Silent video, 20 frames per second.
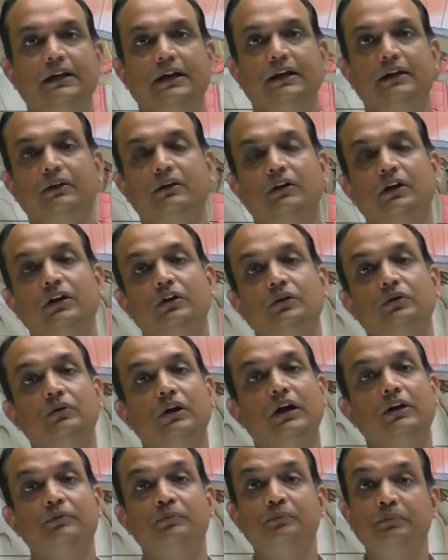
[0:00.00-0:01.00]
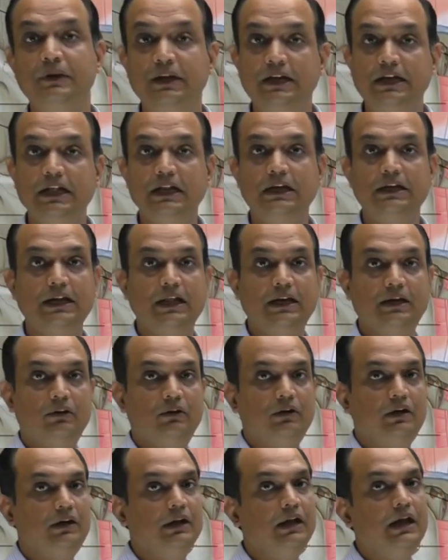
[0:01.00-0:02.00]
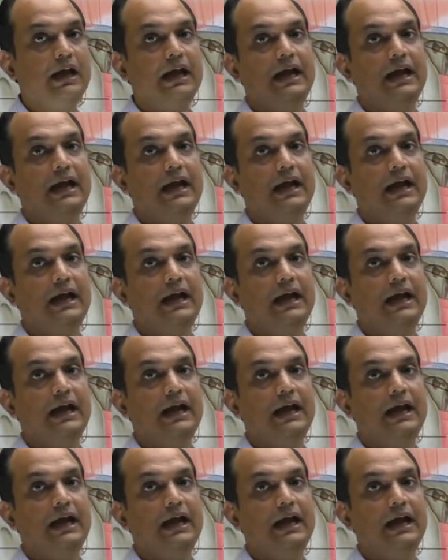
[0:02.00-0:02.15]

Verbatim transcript: pterygoid, you have medial pterygoid.